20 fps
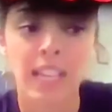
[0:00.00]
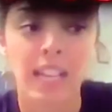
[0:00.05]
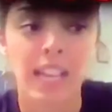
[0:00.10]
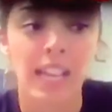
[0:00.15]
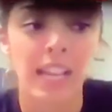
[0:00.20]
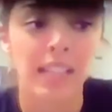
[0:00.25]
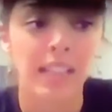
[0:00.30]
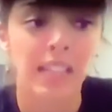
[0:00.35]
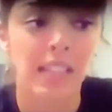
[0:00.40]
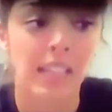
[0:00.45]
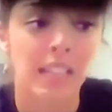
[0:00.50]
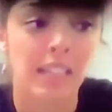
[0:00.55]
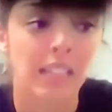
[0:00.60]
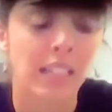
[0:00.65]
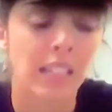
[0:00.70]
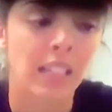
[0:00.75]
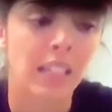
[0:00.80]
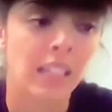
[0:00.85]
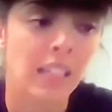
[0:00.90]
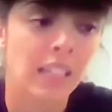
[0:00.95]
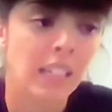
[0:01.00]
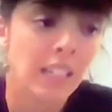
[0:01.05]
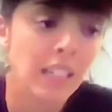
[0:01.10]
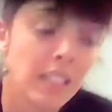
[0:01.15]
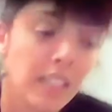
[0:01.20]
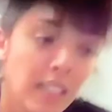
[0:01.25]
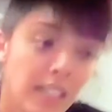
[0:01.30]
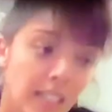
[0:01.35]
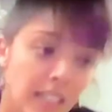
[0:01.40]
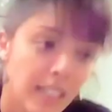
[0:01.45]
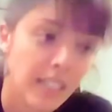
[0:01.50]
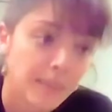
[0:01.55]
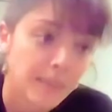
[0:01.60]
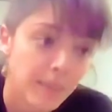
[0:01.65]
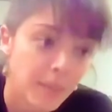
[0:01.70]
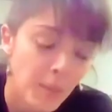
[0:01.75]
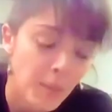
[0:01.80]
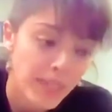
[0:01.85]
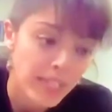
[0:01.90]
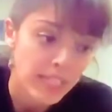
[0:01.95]
and then um,
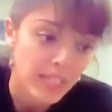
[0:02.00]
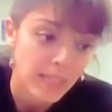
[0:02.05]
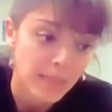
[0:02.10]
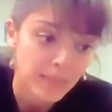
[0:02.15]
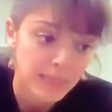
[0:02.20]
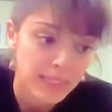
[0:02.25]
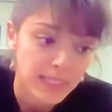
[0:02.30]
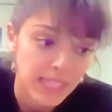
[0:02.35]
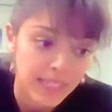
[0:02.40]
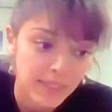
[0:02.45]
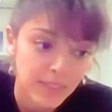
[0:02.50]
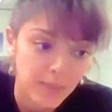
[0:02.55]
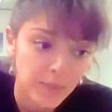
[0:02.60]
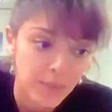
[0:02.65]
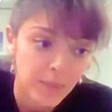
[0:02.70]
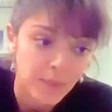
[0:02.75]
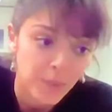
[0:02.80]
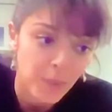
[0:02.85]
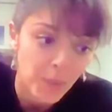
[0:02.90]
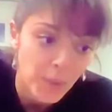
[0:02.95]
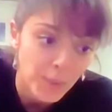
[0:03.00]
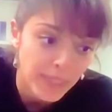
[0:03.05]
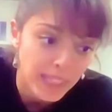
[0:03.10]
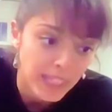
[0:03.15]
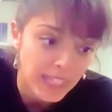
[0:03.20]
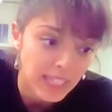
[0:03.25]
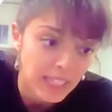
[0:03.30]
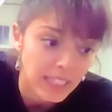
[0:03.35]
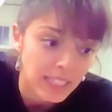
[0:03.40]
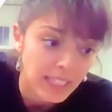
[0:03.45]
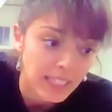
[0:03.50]
when it comes time to performing it,